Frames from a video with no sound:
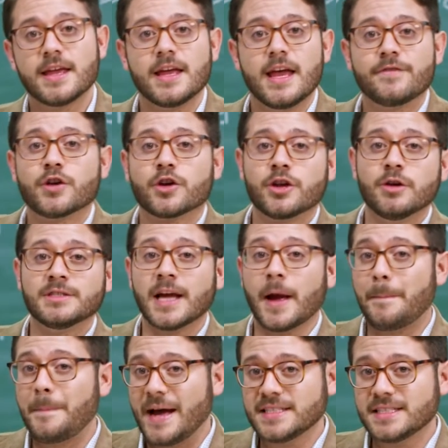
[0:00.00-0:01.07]
if you're using
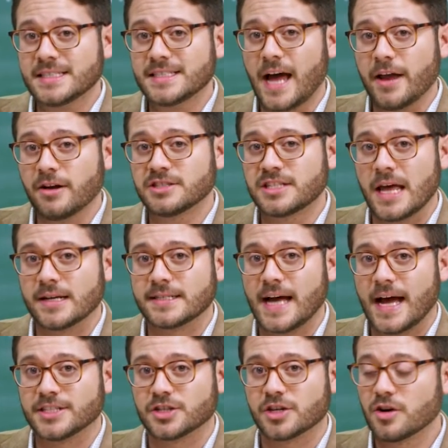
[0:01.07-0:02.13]
a pesticide or
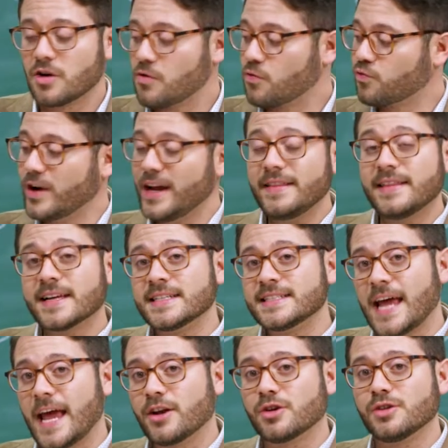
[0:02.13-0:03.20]
sanitizer, read the
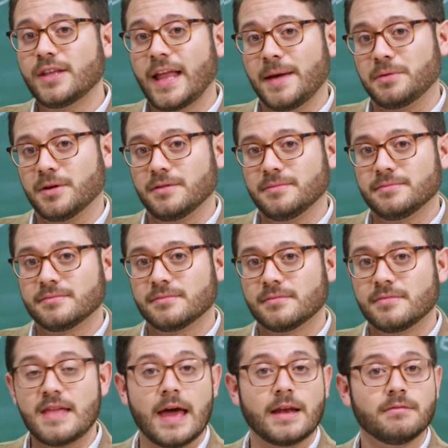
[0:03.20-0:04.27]
container label,
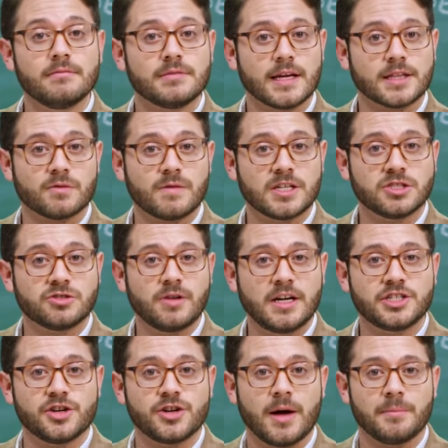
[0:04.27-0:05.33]
then get the
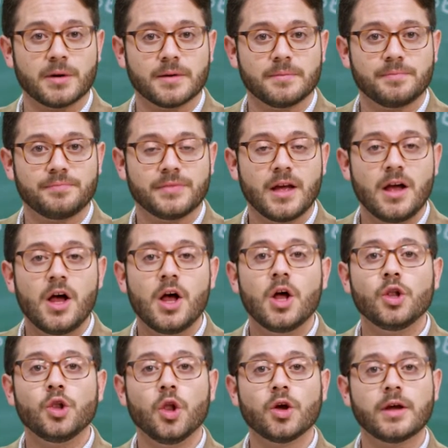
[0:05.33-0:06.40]
registration number.
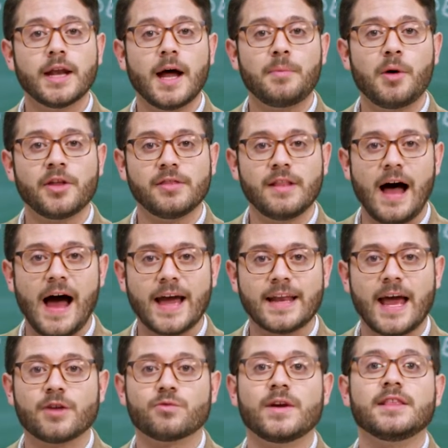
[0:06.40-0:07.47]
Look it up online
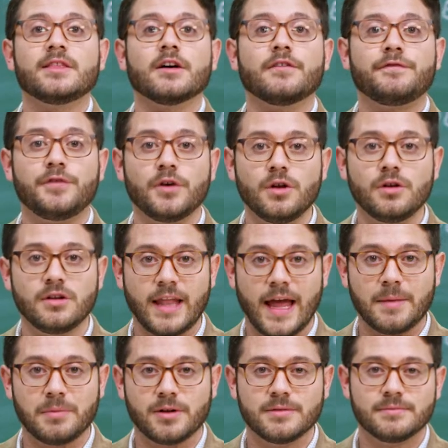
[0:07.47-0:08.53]
and read the full
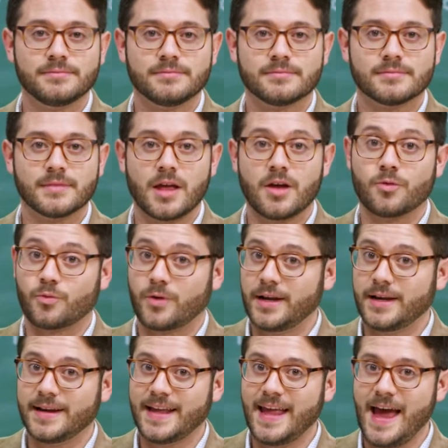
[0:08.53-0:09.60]
label.
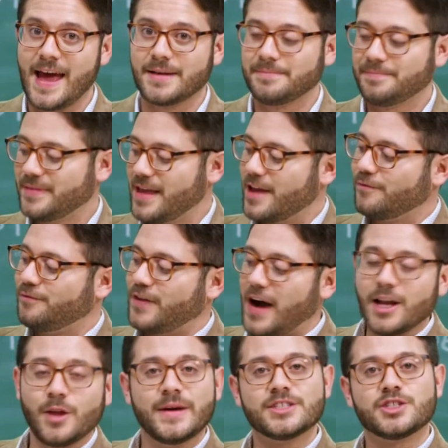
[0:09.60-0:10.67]
Read it again, and
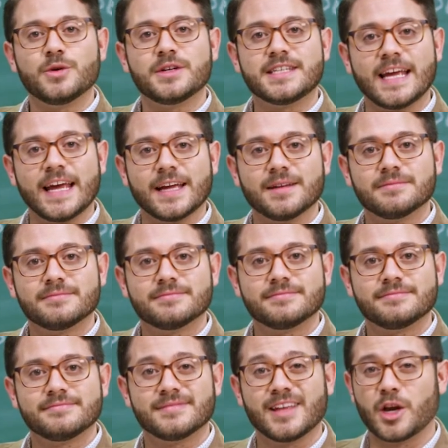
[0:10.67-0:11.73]
follow it to a T.
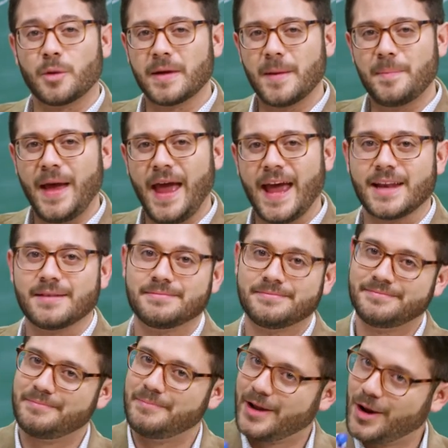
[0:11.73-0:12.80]
It'll be a pain,
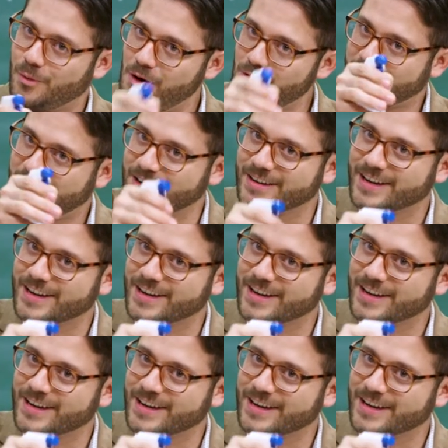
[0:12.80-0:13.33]
but it won't kill